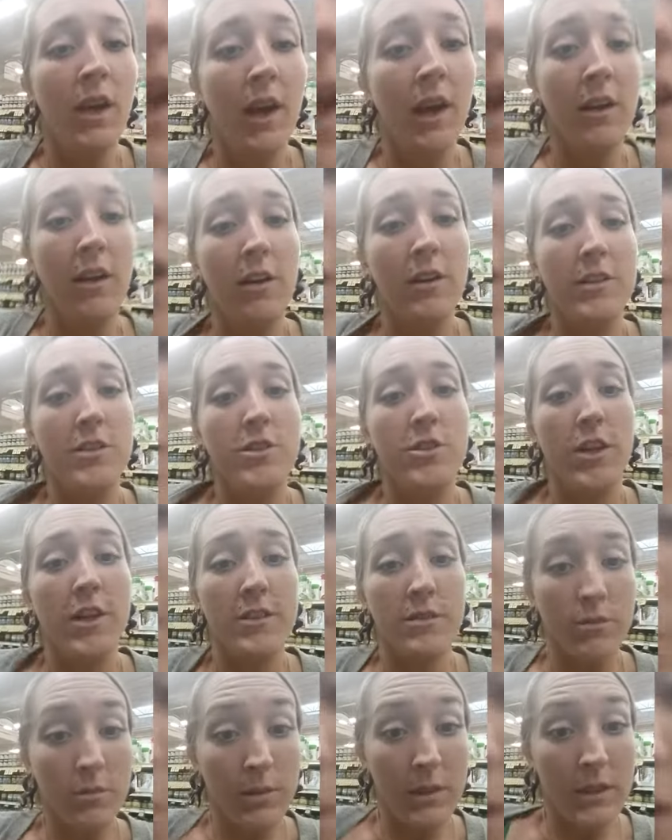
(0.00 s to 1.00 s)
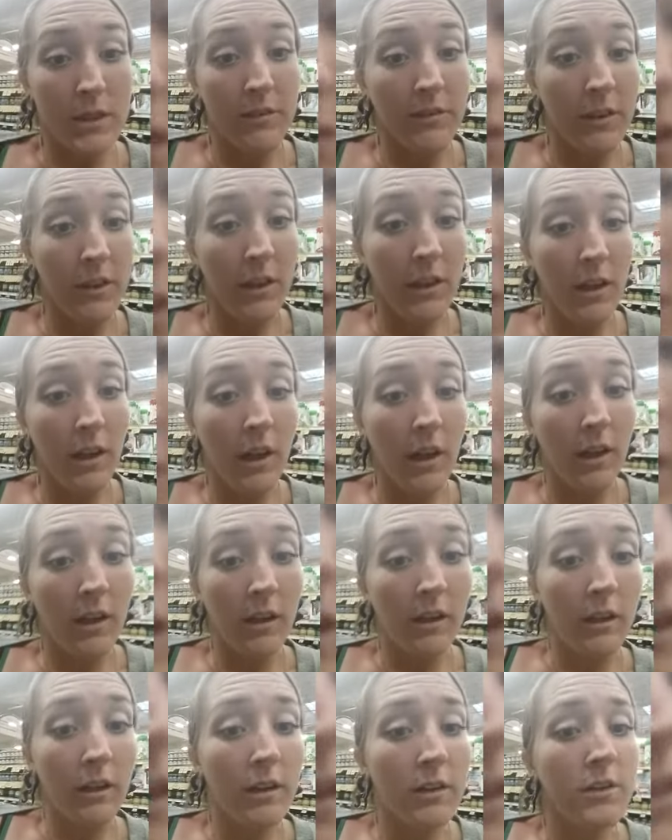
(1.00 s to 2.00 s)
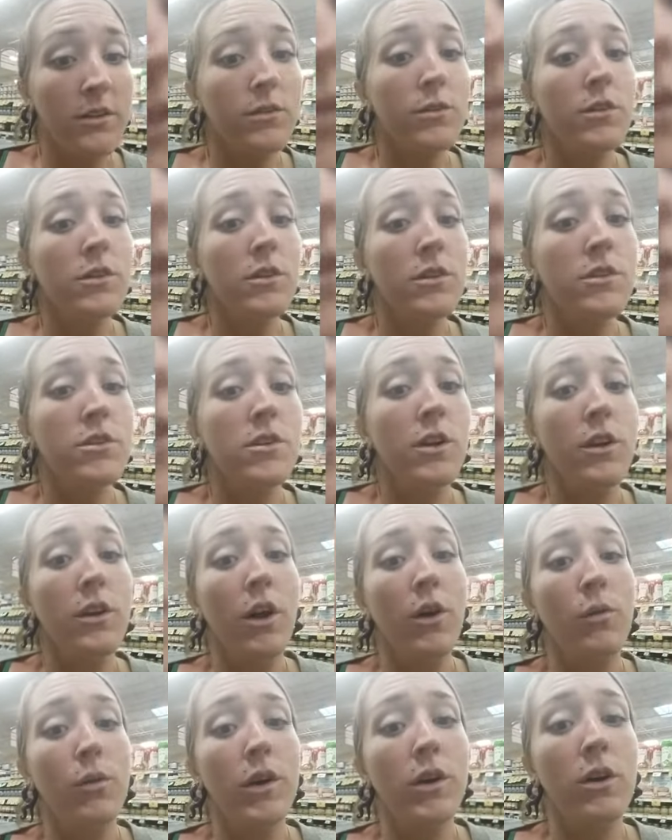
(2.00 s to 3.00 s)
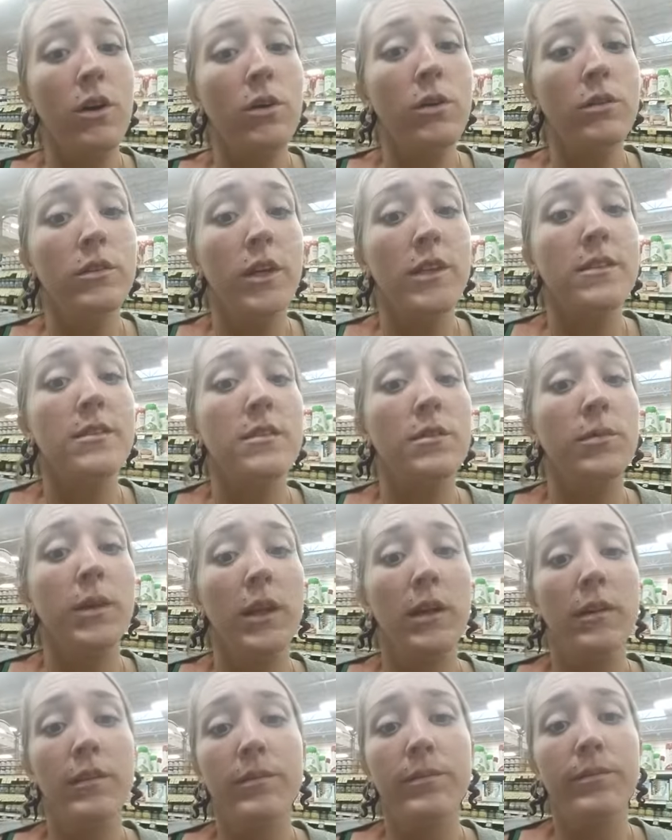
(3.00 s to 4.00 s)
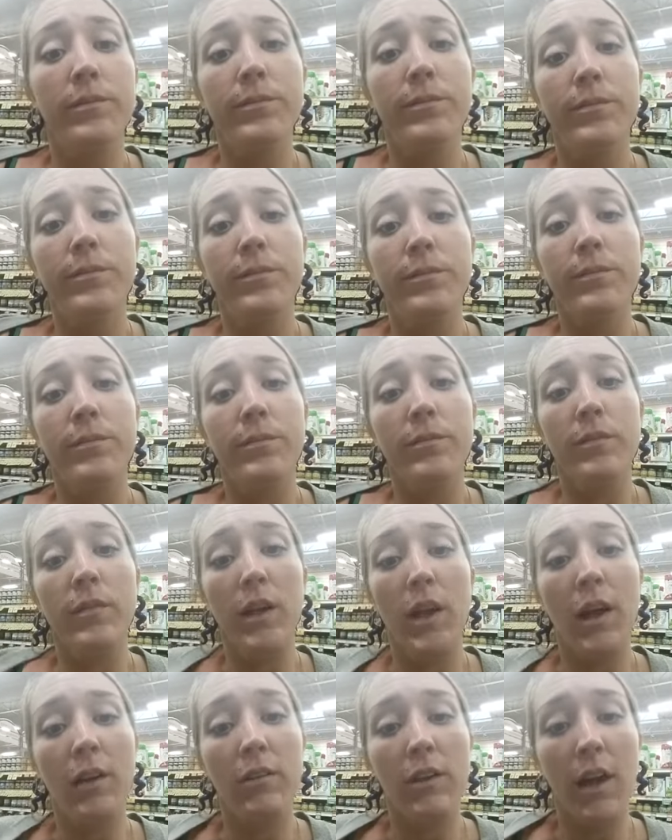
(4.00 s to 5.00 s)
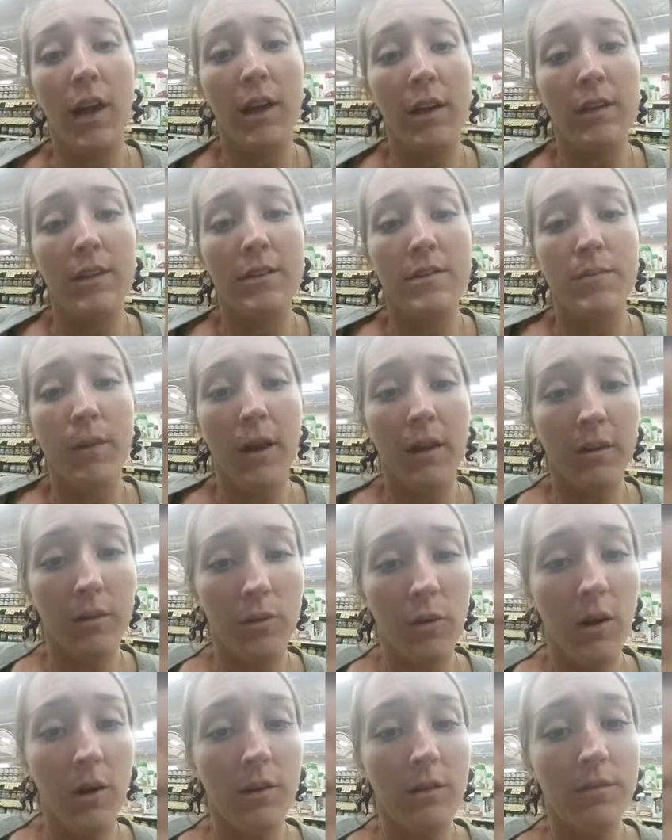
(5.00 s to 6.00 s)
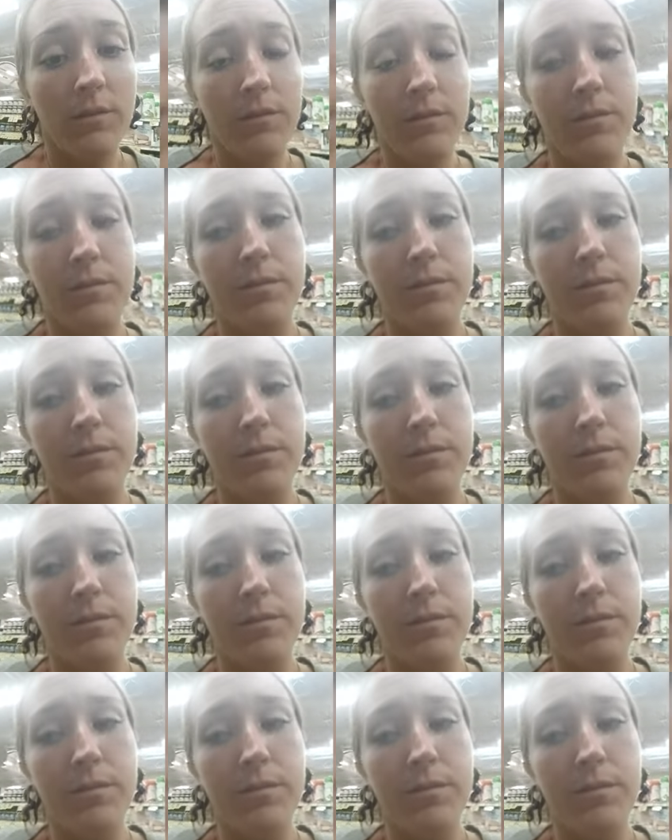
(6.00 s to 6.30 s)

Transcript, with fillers: Hey y'all, it's Jess with Beatific, and I just wanted to show y'all what cold does to me. I haven't had it this bad in a while.